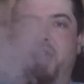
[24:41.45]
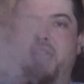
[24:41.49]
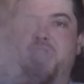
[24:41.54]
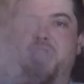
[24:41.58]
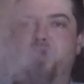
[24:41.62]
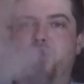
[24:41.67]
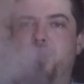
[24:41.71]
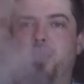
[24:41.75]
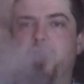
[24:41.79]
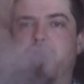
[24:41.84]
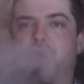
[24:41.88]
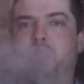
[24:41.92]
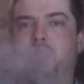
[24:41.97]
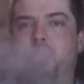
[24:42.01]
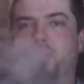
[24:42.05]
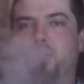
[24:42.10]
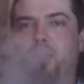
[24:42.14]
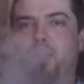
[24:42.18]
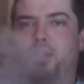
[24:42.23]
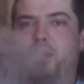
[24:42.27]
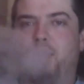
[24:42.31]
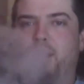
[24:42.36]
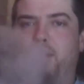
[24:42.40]
is on the
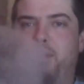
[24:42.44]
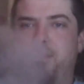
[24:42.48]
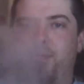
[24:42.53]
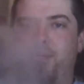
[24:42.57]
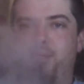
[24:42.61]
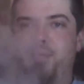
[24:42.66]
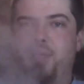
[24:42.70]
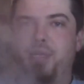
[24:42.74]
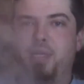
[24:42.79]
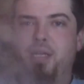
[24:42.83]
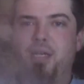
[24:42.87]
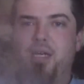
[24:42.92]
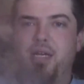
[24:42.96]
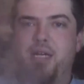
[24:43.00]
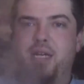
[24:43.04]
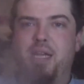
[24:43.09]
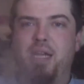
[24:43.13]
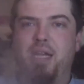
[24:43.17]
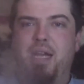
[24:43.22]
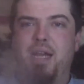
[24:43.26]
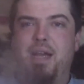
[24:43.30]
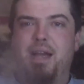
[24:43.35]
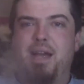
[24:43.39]
custard,
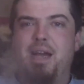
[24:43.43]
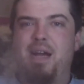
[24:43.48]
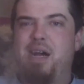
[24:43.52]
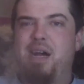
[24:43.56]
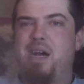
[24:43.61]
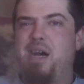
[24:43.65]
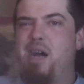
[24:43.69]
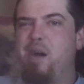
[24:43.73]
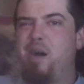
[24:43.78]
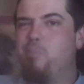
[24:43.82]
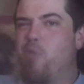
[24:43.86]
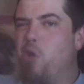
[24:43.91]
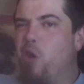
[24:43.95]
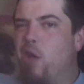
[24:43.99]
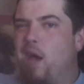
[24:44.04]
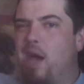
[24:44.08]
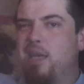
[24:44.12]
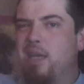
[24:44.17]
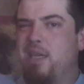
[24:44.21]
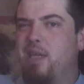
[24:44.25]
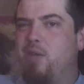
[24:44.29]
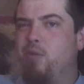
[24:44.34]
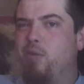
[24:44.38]
I'm not
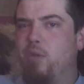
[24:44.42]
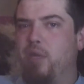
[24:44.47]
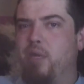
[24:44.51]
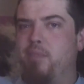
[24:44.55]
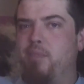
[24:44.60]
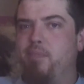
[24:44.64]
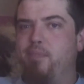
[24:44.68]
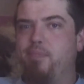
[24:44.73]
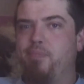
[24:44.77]
that keen on it.